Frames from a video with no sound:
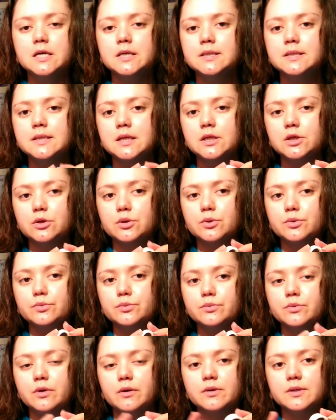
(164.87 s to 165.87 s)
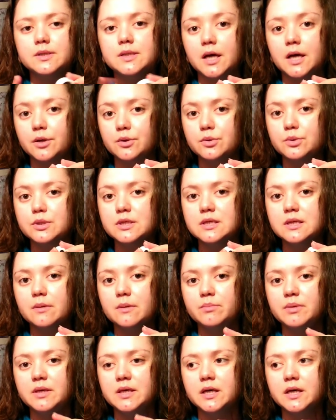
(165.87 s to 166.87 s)
silicone tunnels,
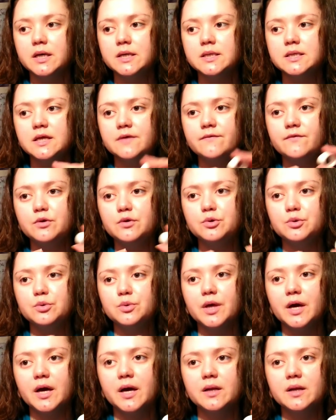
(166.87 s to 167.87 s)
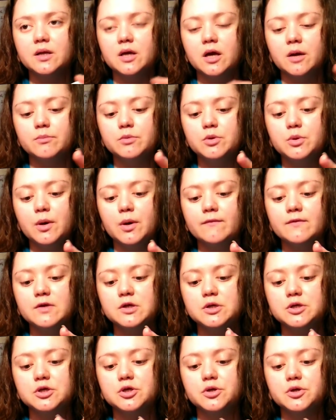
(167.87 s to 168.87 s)
because if you do that, you have to
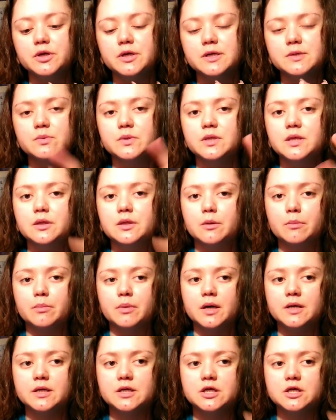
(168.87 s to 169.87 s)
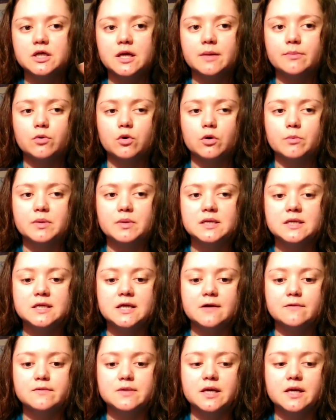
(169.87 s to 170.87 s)
stretch your ears with either bondage tape or
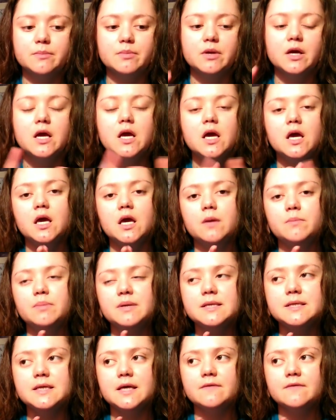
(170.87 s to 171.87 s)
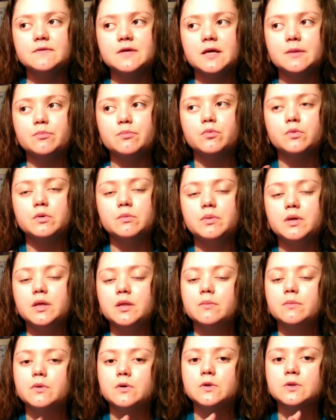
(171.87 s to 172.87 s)
PTF tape, and PTF tape would be
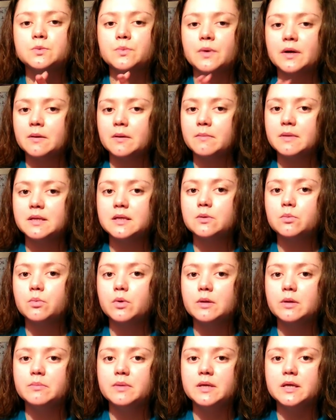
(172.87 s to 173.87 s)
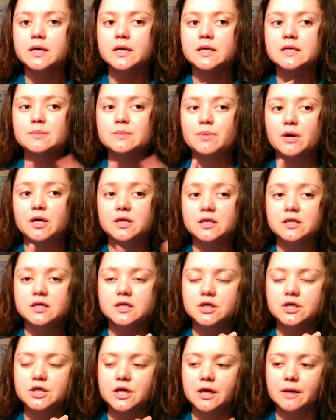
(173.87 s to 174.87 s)
the most recommended one because
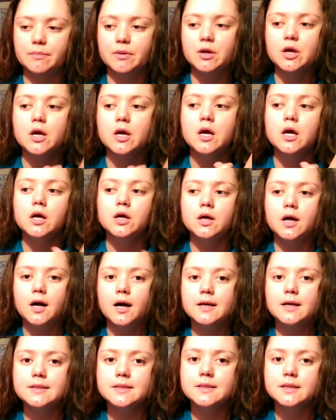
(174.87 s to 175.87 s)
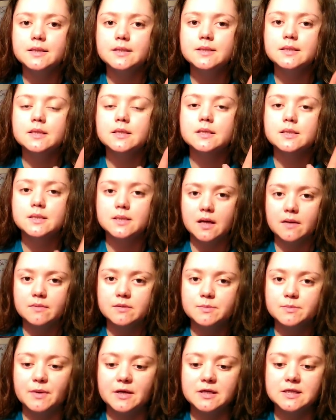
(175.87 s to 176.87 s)
bondage tape causes
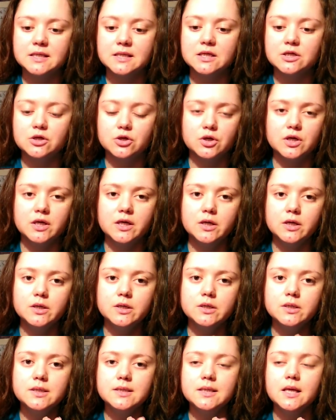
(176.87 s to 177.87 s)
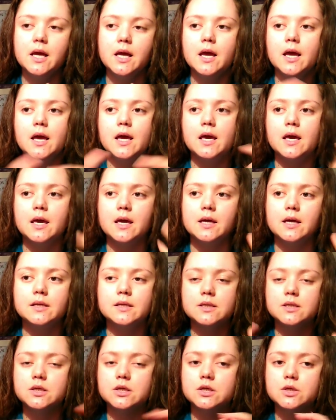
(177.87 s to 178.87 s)
soft spots in your ears,
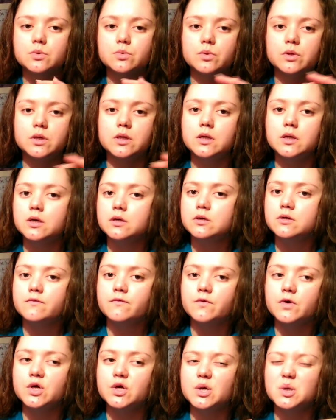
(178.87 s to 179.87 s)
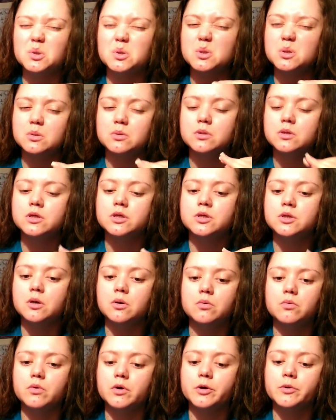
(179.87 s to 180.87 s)
and it's just really not good for your ears, so
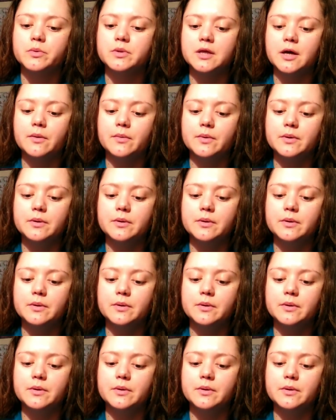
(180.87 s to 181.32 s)
don't work with that